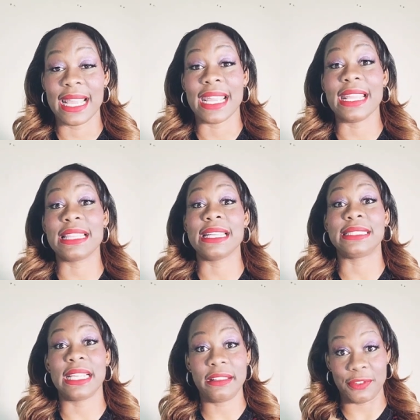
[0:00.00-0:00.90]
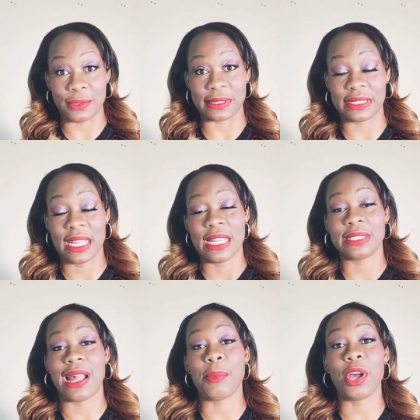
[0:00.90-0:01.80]
in these interviews.
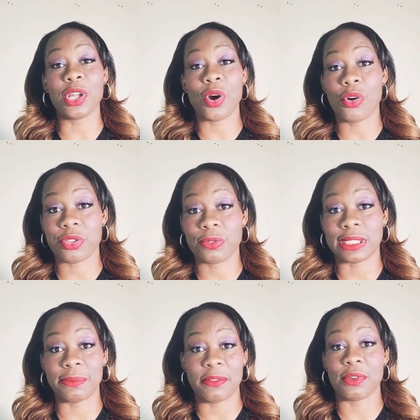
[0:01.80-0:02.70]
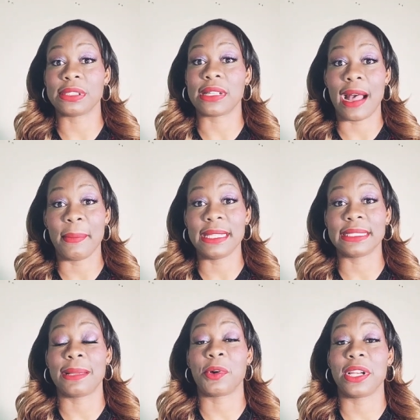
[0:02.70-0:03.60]
So I'm going to go through some of those comments
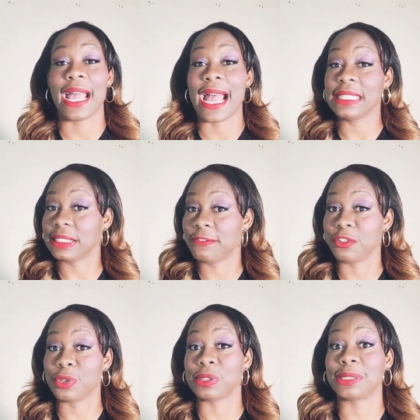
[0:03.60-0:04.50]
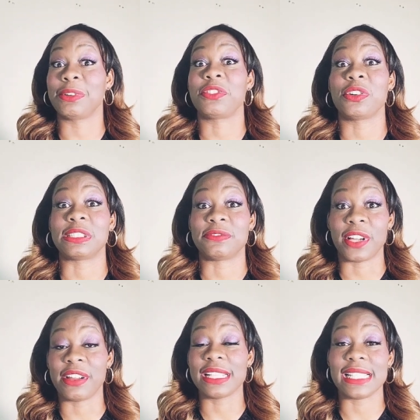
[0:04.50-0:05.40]
and I'm going to answer for you some of those
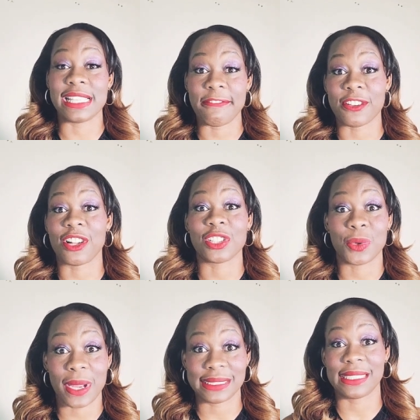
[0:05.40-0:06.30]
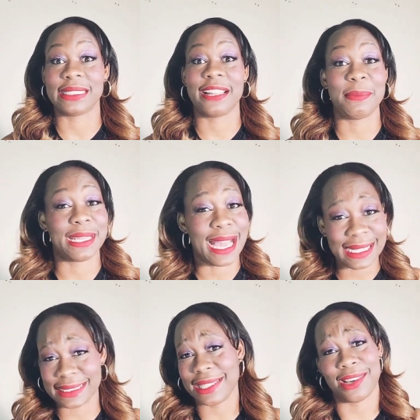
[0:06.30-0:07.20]
very difficult questions they've been
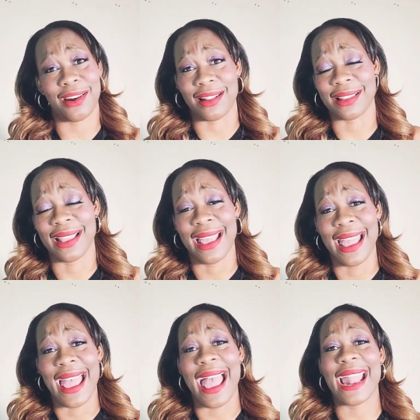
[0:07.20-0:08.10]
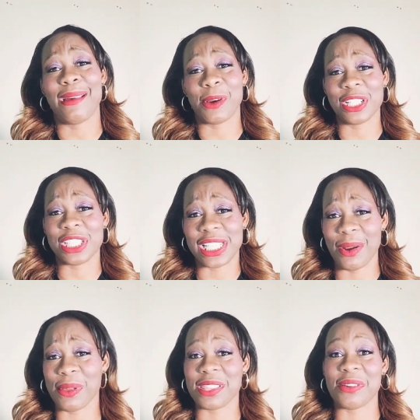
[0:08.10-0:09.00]
asking y'all. And I'm going to share
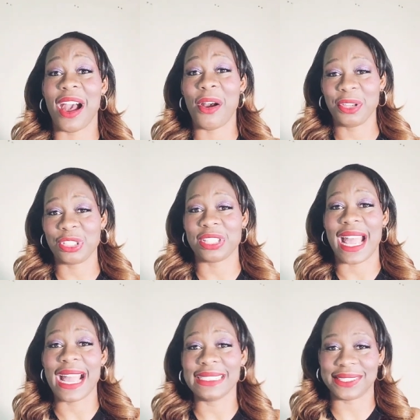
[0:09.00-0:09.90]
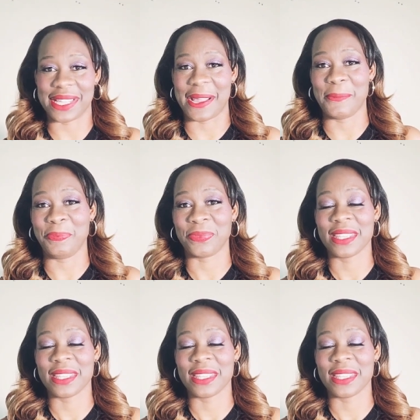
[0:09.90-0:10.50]
with you how you should answer them